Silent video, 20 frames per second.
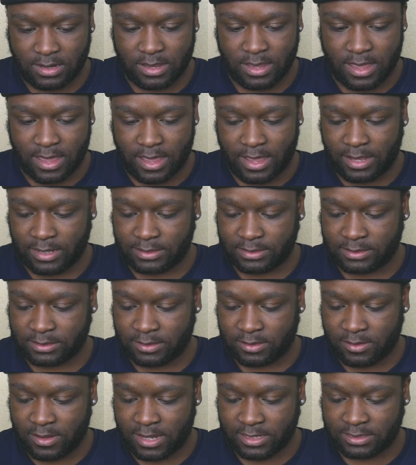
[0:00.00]
And
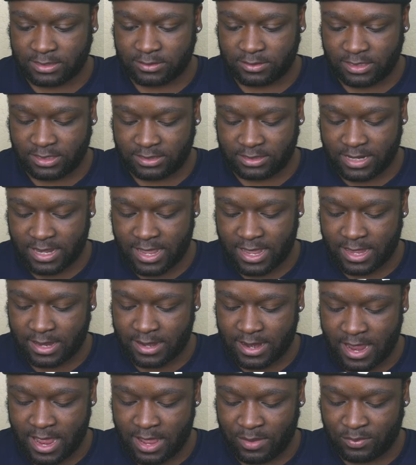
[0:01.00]
so I still need to add
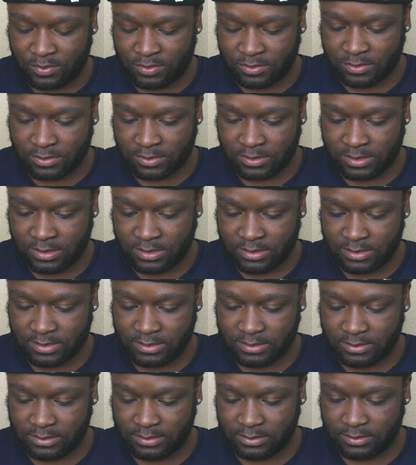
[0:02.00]
Apple
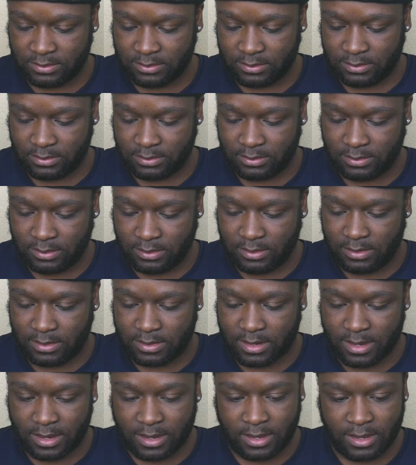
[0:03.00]

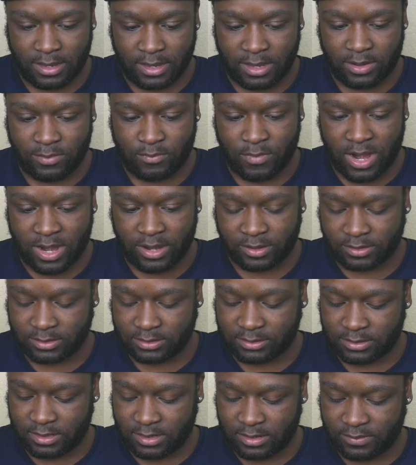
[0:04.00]
and
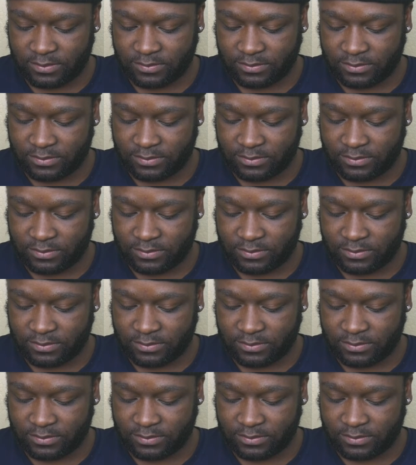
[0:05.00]
Microsoft.